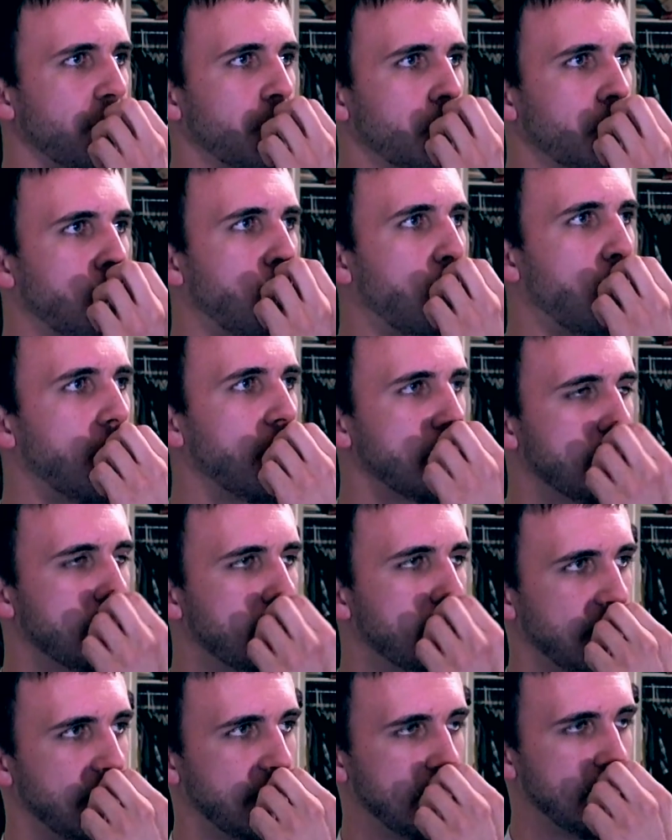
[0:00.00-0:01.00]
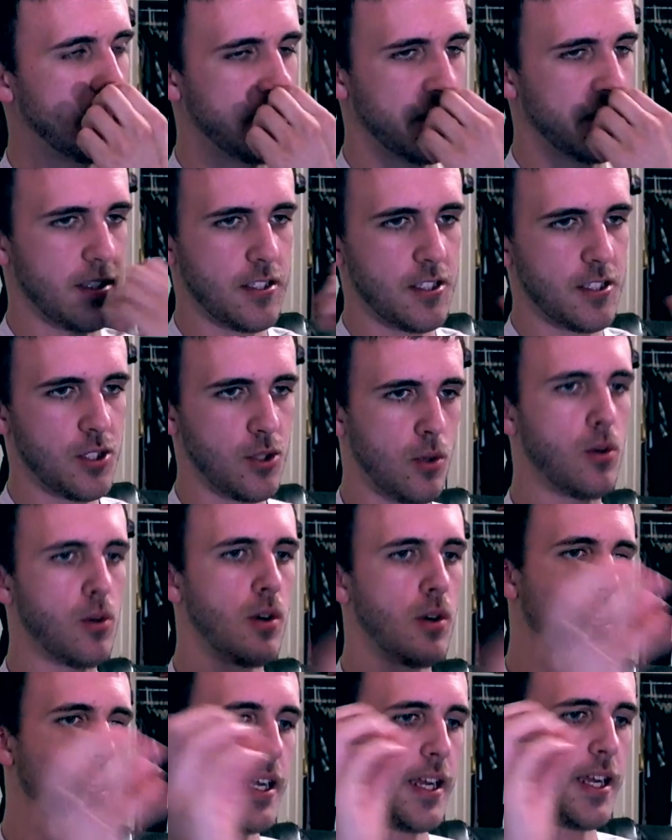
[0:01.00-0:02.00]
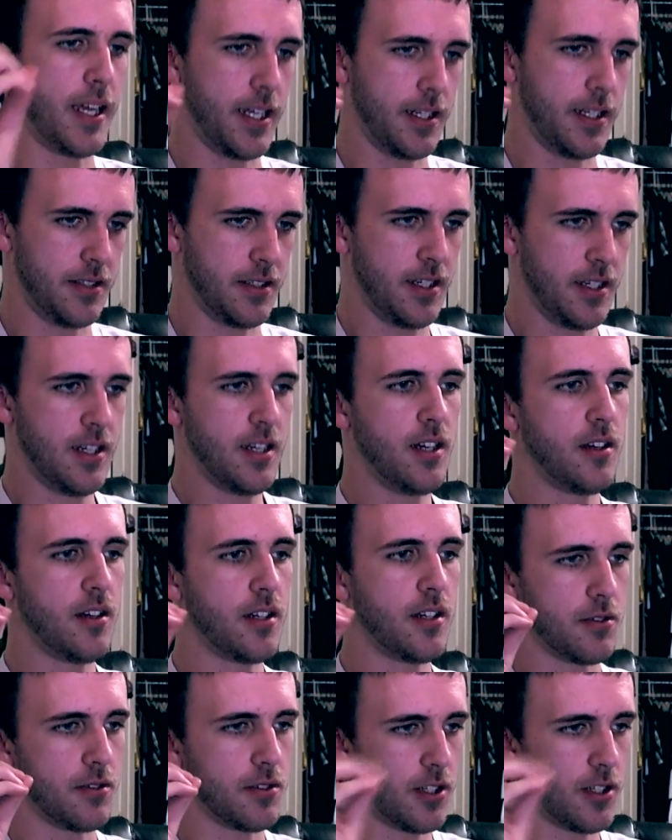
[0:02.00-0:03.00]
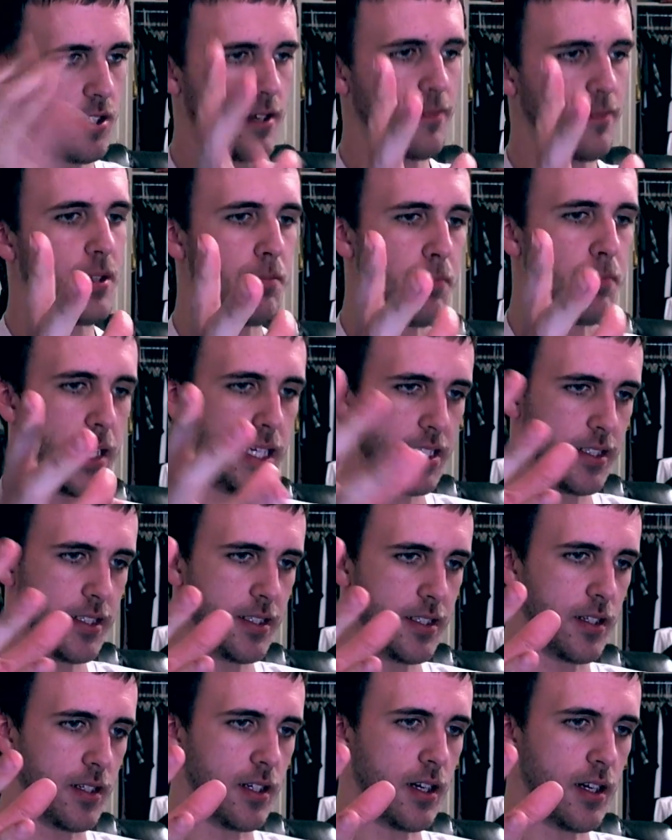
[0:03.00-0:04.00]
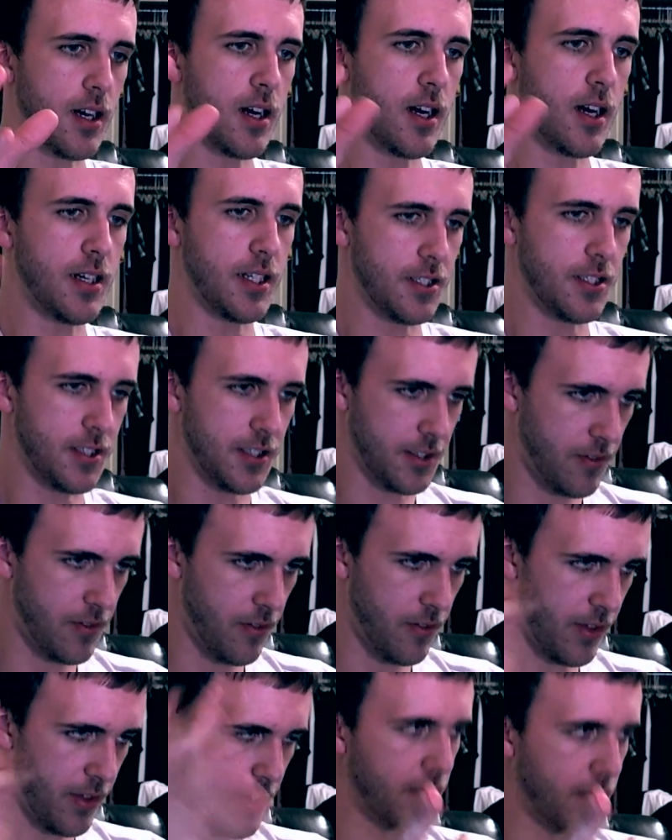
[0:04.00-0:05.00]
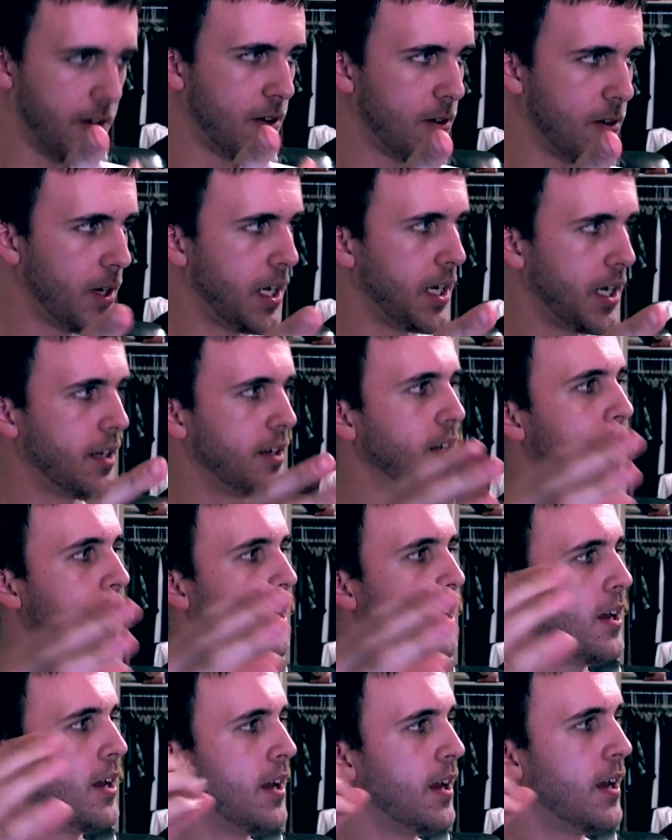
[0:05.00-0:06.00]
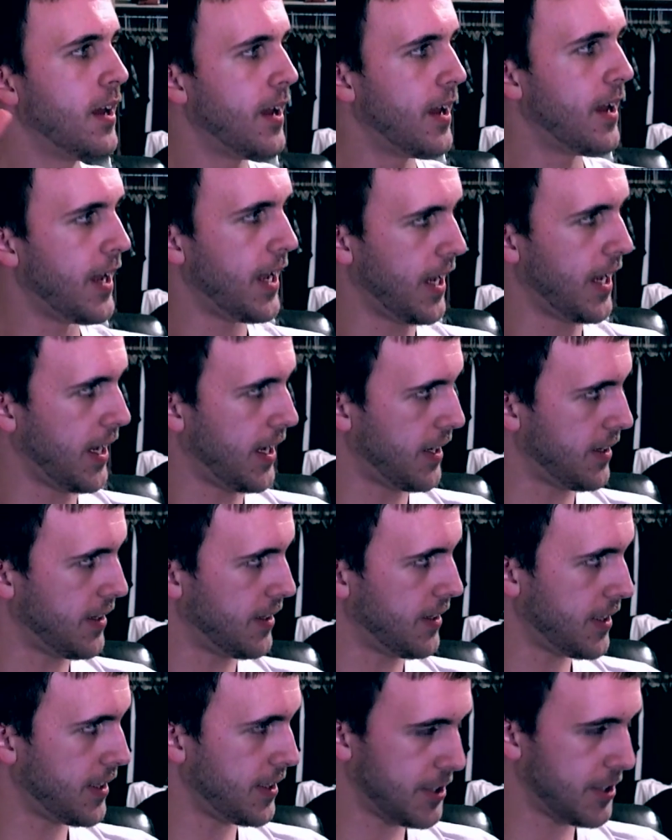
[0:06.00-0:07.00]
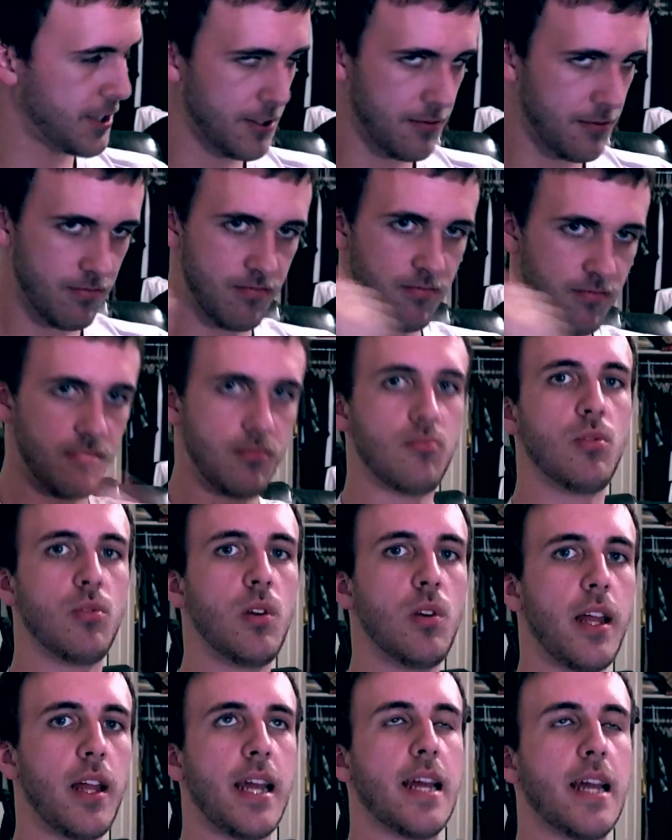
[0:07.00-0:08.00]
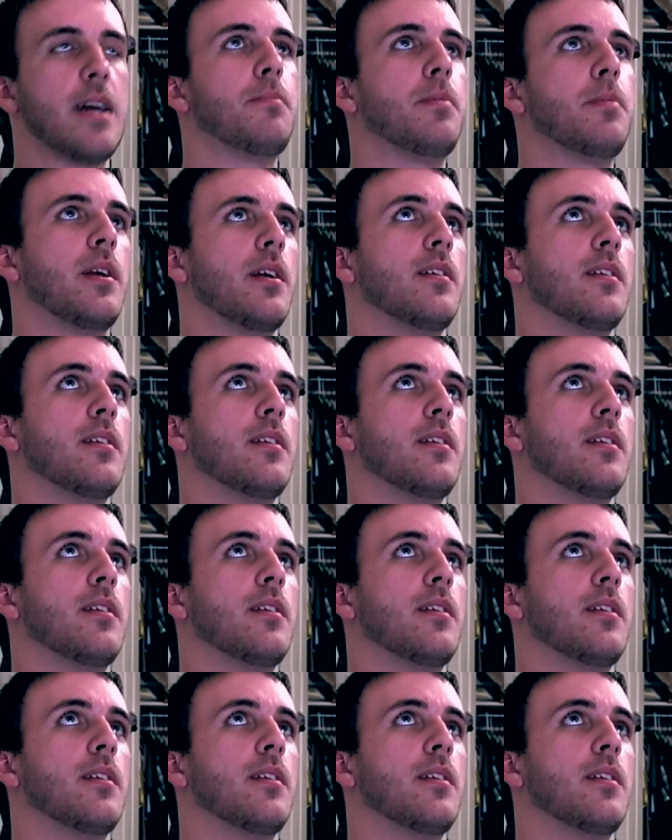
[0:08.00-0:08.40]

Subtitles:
Chorus is just soaring, and you turn up the bass in your car and it's just thundering, and it's really happy.